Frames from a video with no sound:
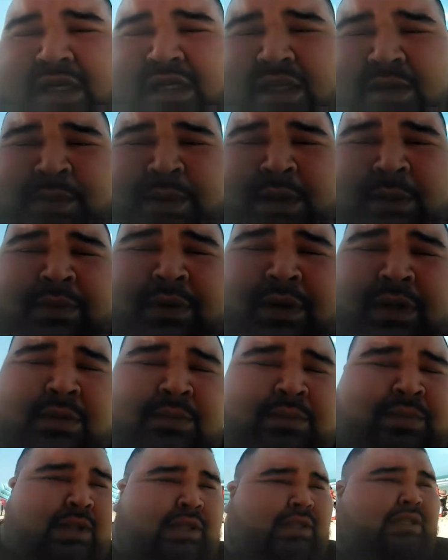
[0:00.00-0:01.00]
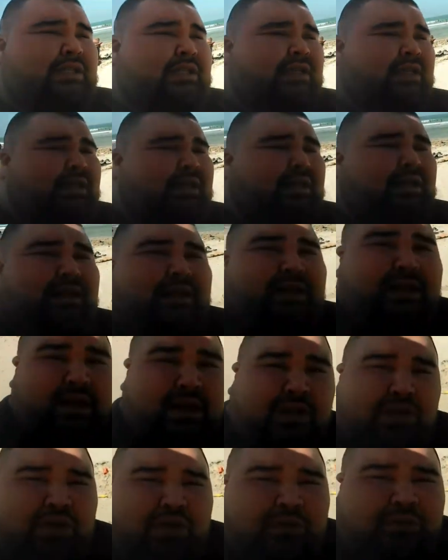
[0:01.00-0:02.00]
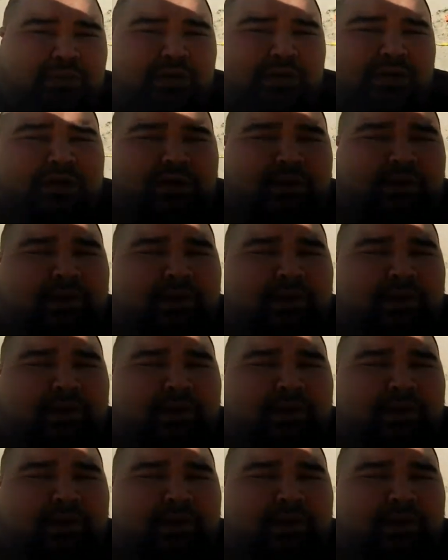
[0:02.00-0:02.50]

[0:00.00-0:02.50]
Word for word: Dr. Pepper at the beach. Tripping.